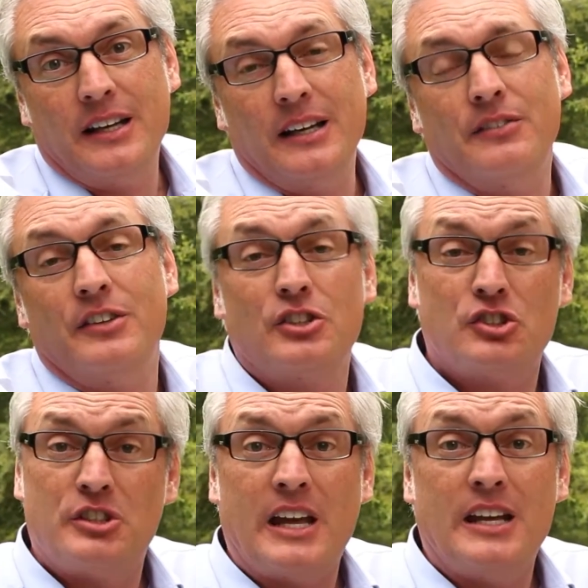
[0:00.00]
In this
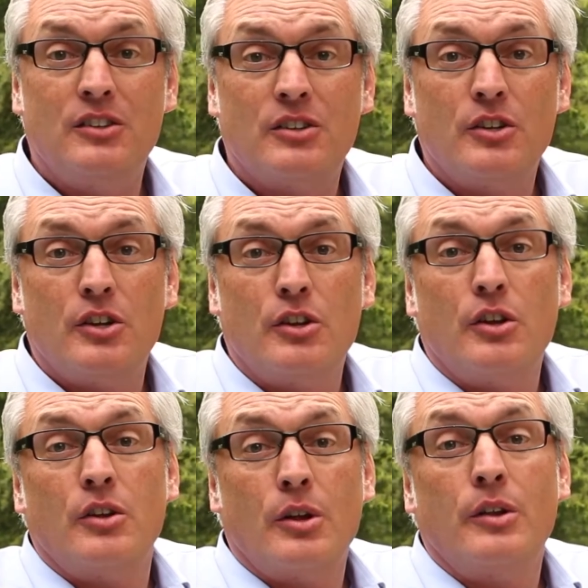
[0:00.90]
state,
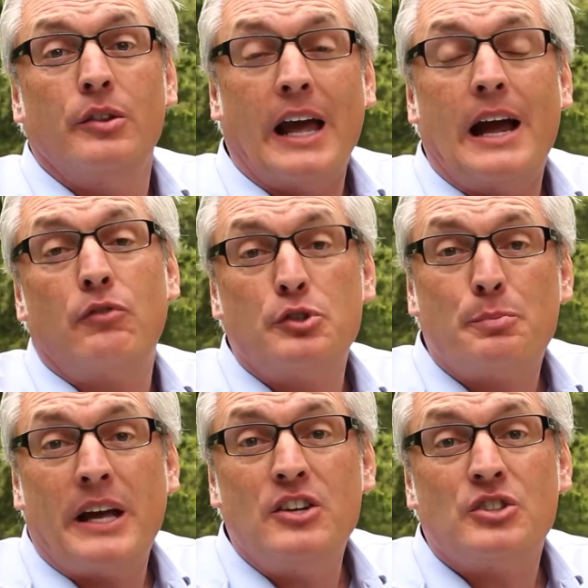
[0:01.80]
the average
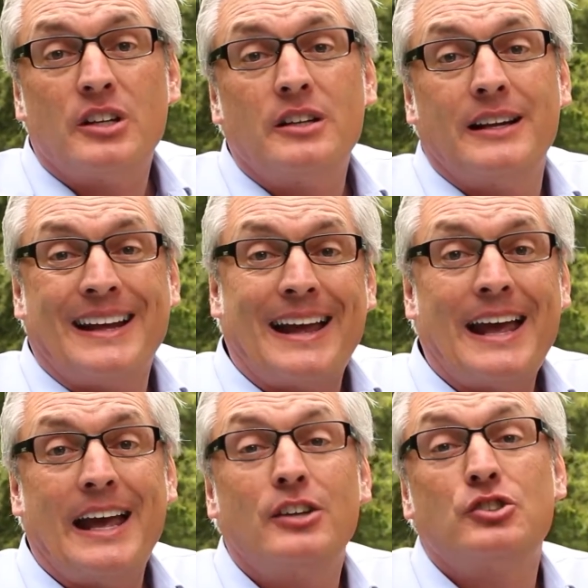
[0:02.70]
patient
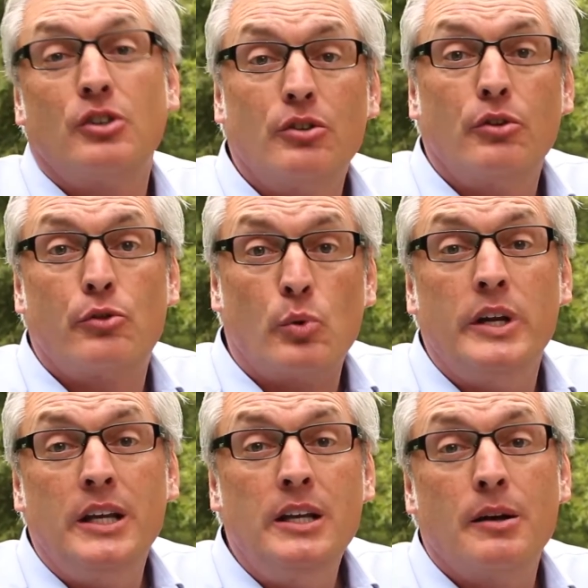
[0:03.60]
has
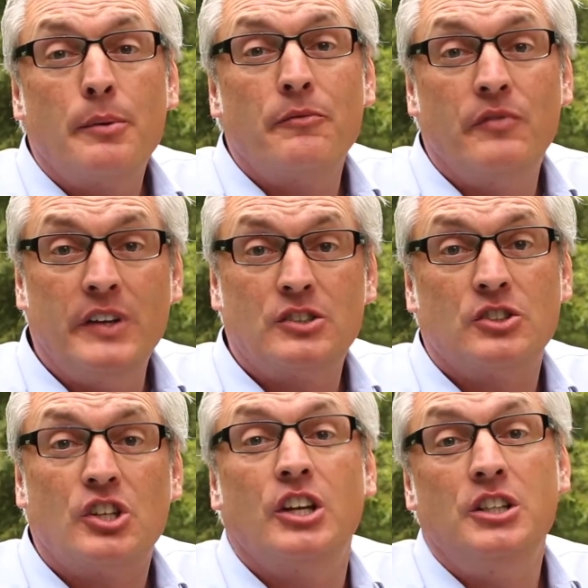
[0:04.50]
3
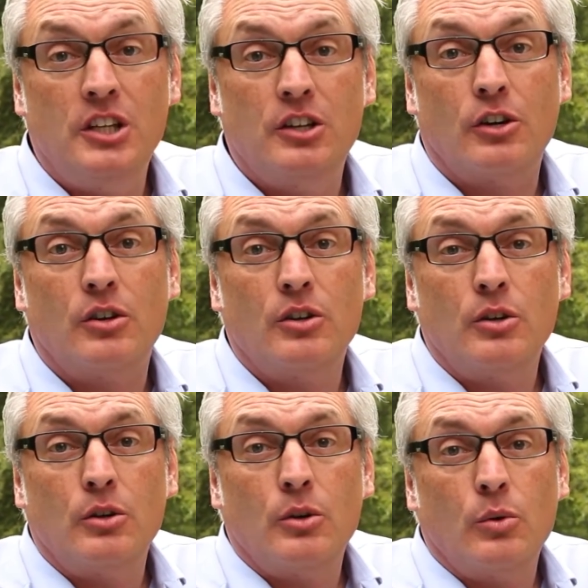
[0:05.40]
visits a year
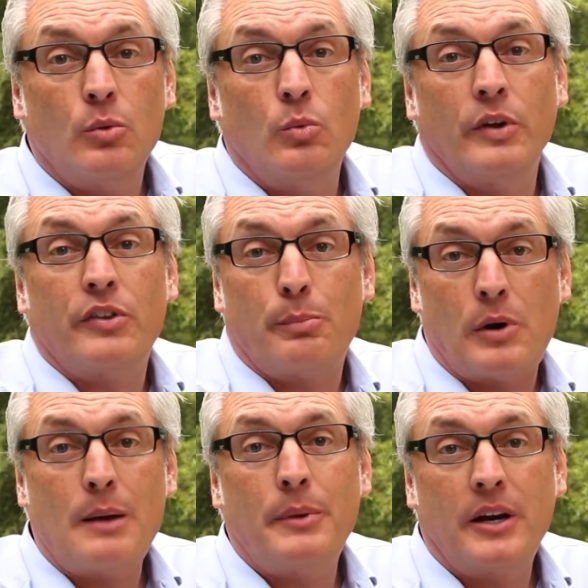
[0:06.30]
with their
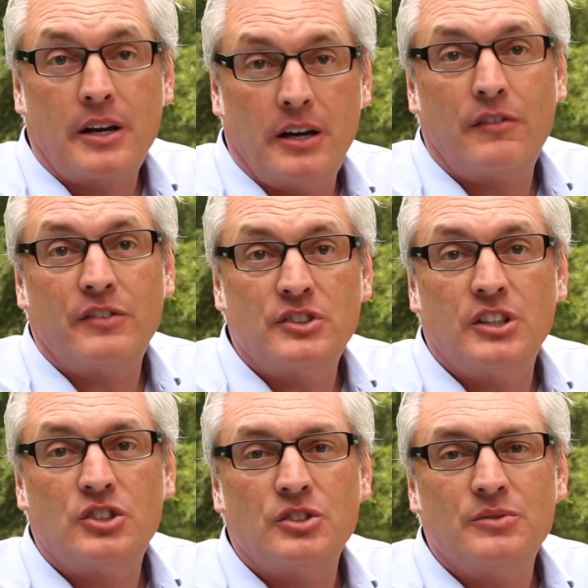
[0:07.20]
primary care
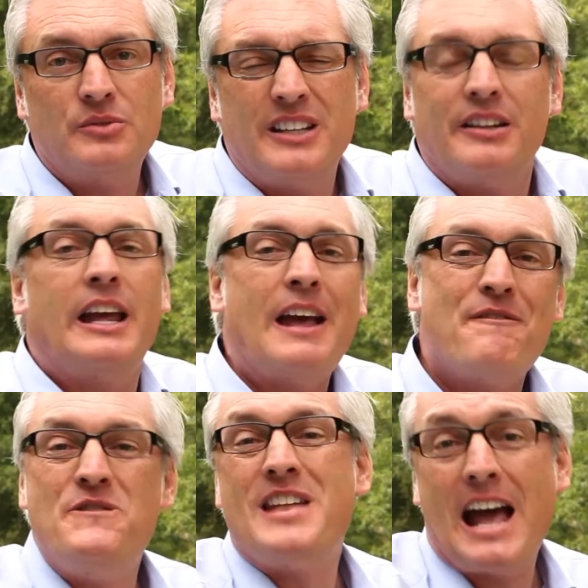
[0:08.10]
physician. They have
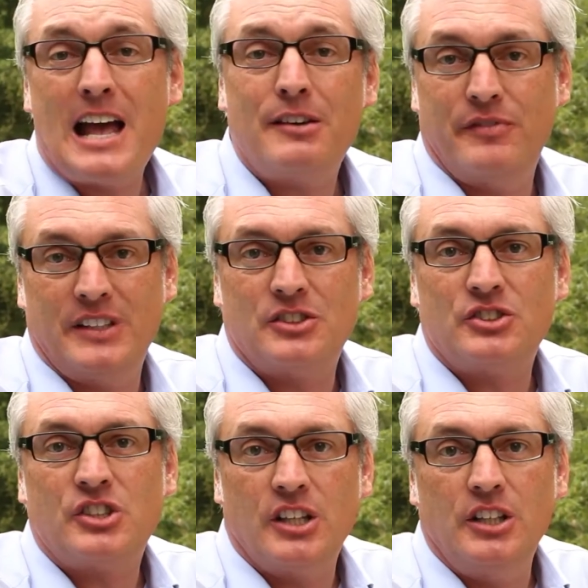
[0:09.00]
9
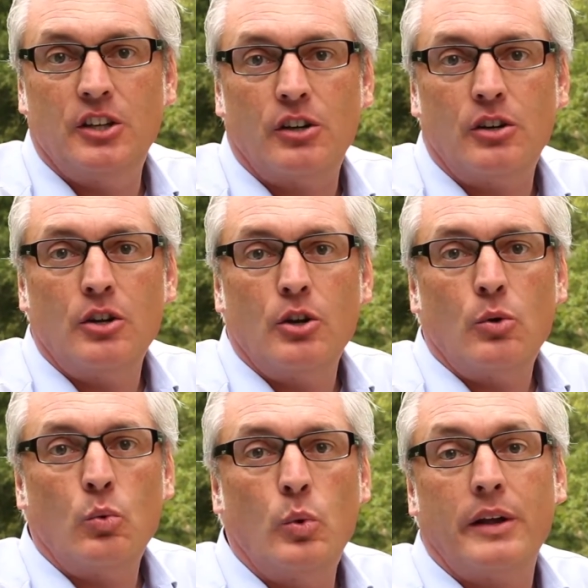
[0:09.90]
visits a year
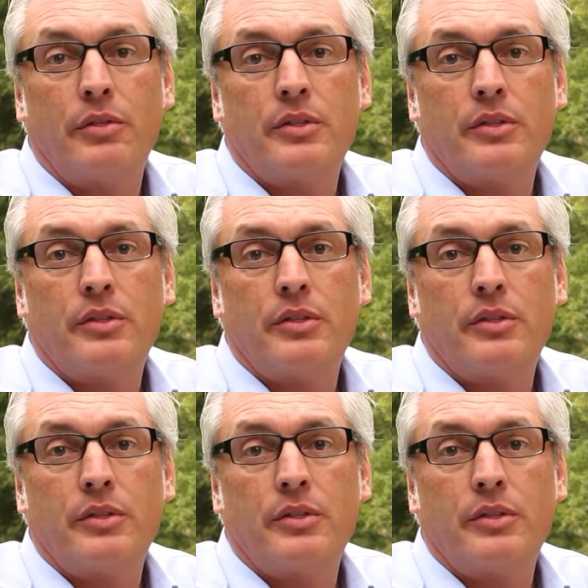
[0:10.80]
with